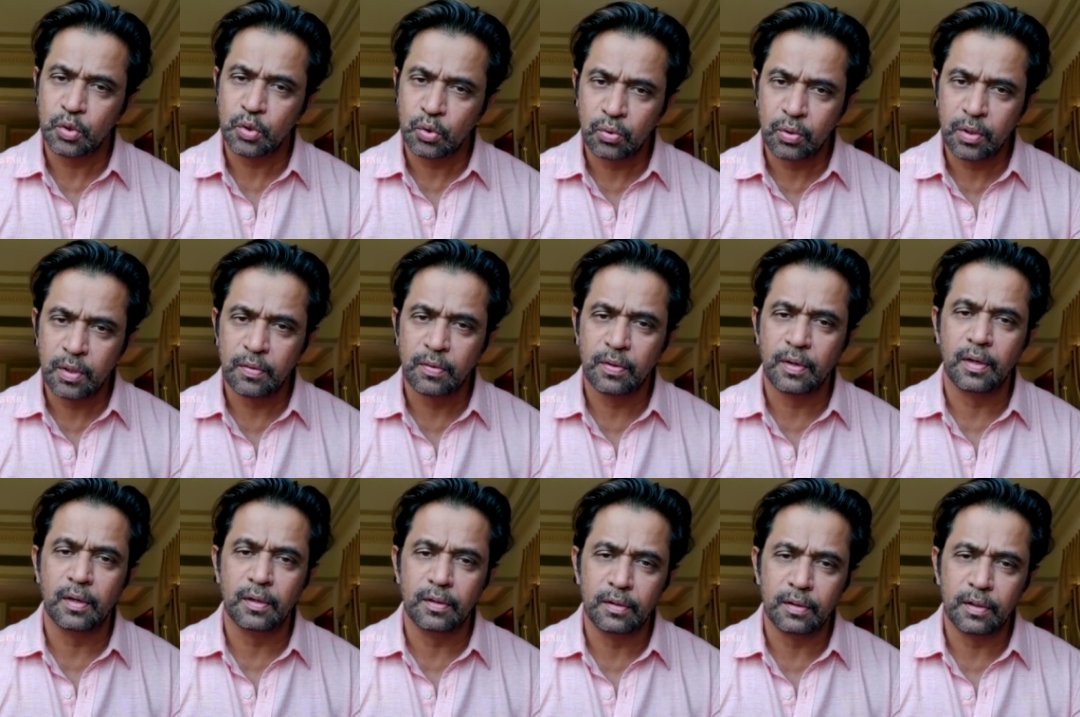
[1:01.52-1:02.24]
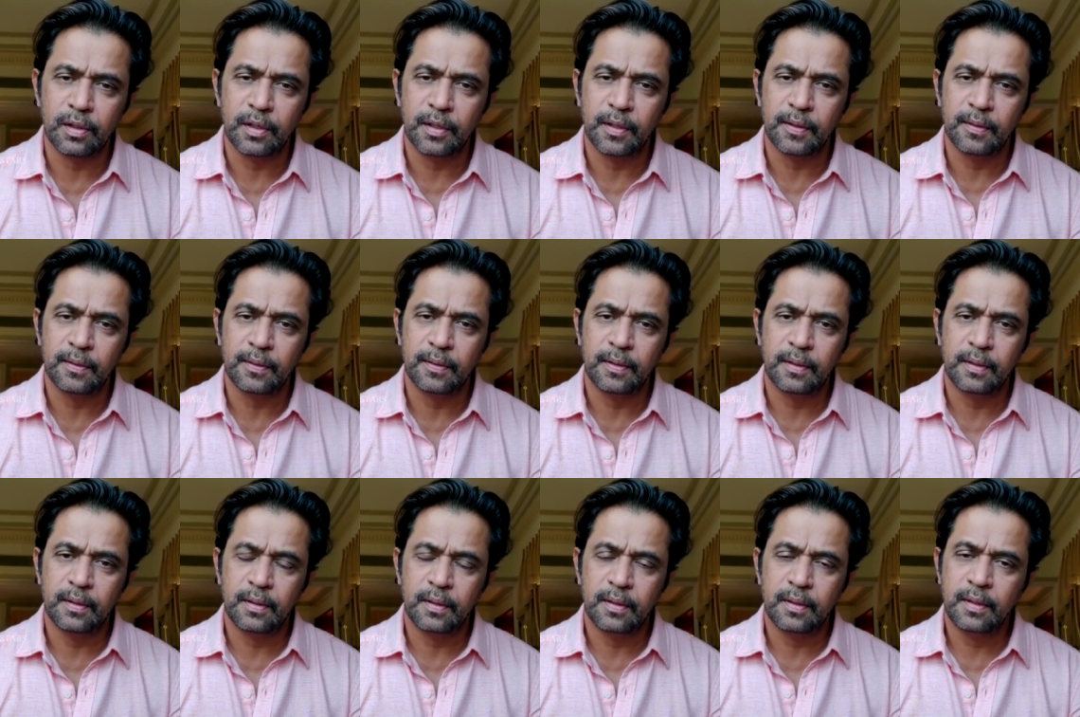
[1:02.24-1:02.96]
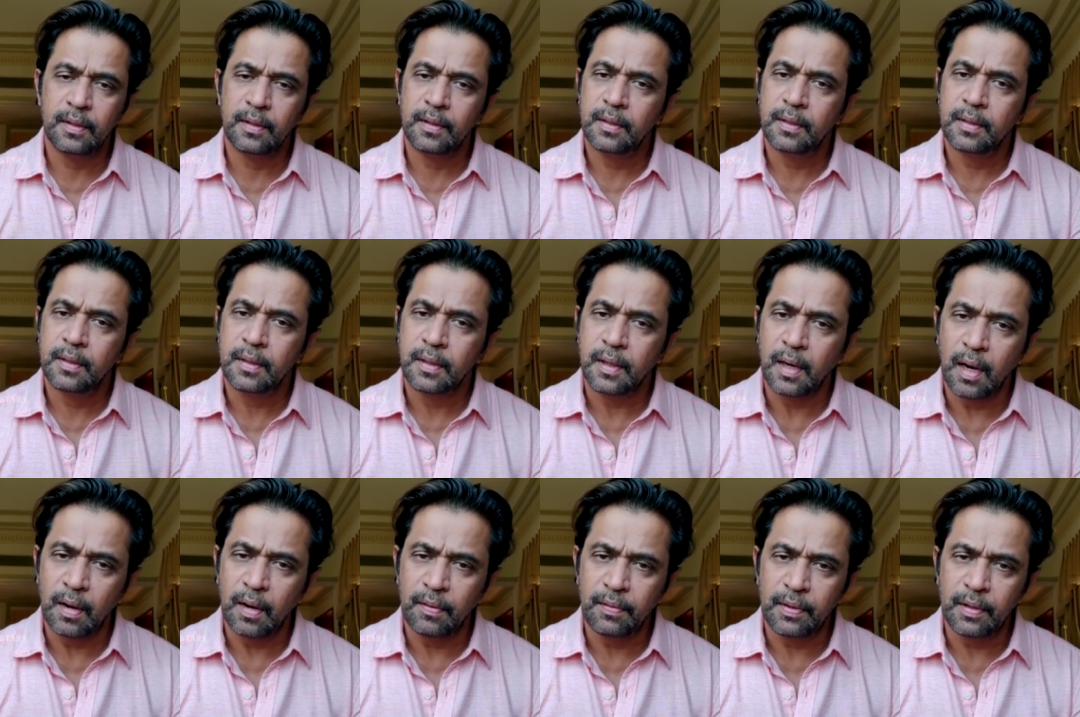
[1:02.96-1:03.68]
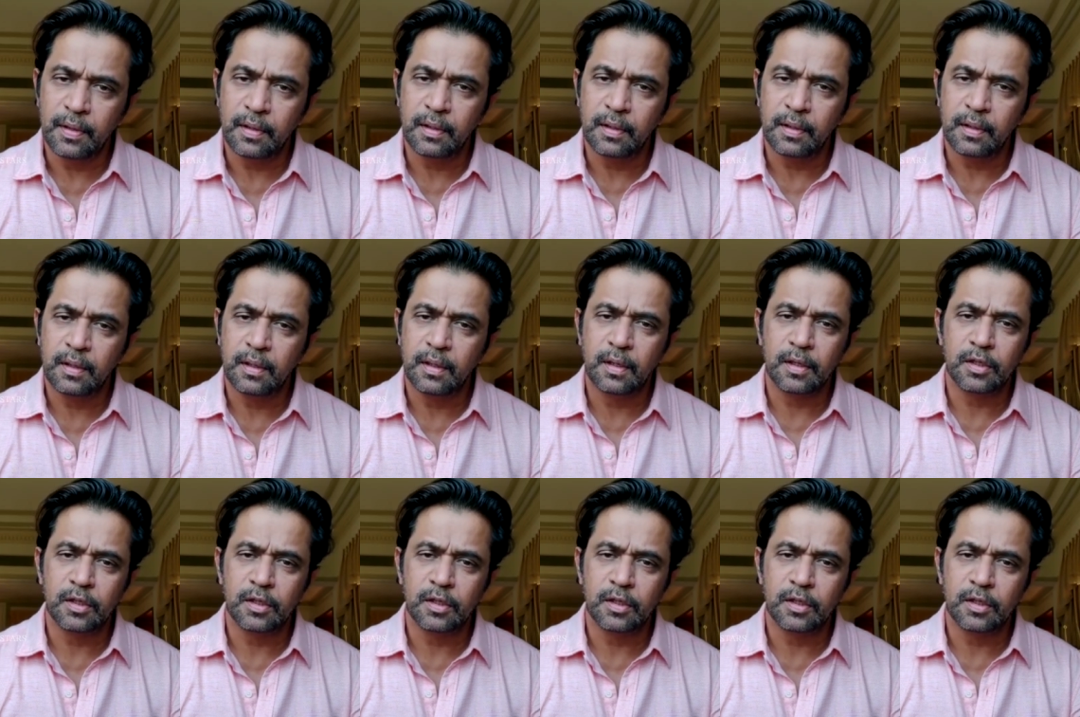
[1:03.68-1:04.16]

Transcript: throughout our country, Kaveri,